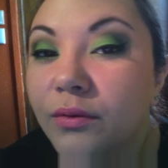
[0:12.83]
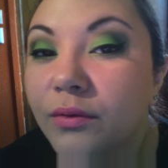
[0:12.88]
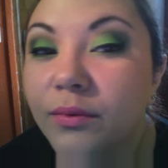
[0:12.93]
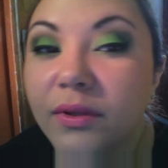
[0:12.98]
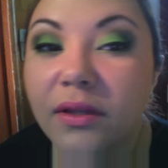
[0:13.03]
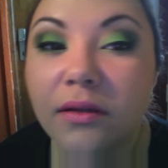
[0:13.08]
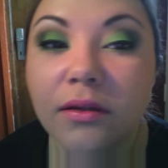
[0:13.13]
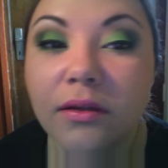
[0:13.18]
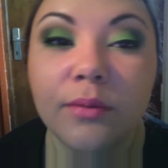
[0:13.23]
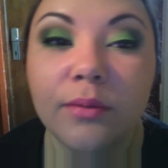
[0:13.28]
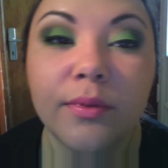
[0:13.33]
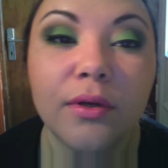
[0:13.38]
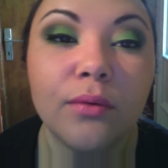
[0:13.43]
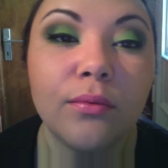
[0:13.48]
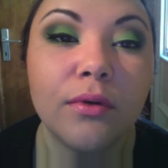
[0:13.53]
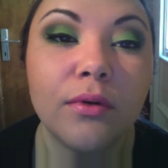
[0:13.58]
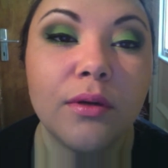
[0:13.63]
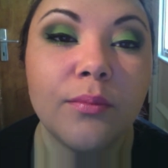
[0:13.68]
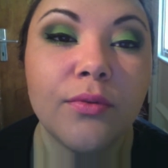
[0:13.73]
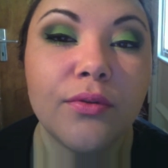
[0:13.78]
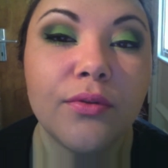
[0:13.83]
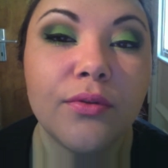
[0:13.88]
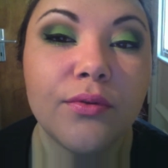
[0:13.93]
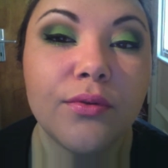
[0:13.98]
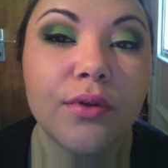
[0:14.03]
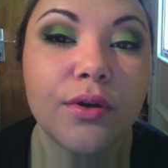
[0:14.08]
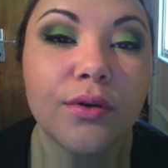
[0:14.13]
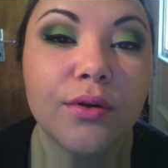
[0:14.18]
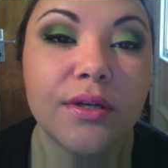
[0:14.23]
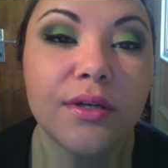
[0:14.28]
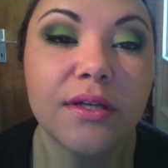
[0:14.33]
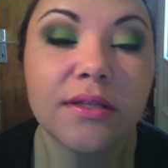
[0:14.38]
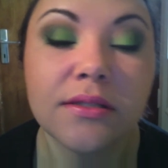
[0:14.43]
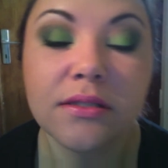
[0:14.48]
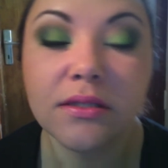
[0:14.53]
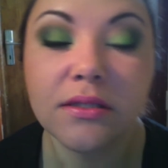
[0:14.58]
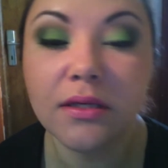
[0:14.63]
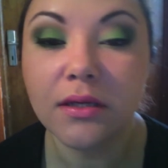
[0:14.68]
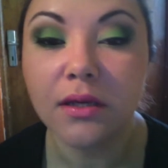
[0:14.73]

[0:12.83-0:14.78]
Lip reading: with a little bit of warmth through the crease